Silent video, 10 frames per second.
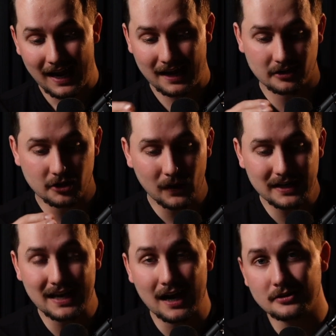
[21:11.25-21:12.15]
And on your way
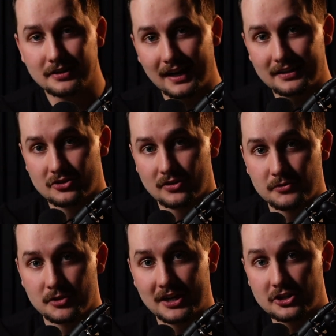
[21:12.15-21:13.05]
down to that
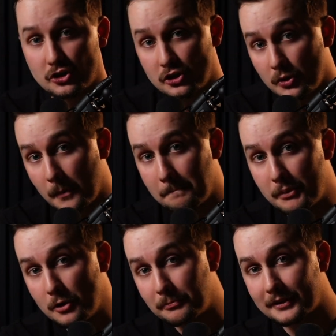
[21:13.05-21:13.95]
description, make sure you
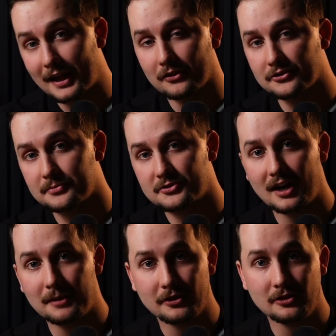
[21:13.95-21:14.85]
boop that little
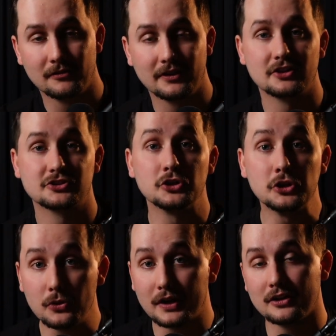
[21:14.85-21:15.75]
subscribe button over there so
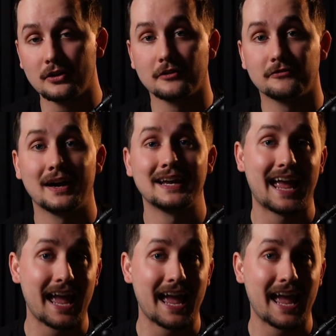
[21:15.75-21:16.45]
you get notified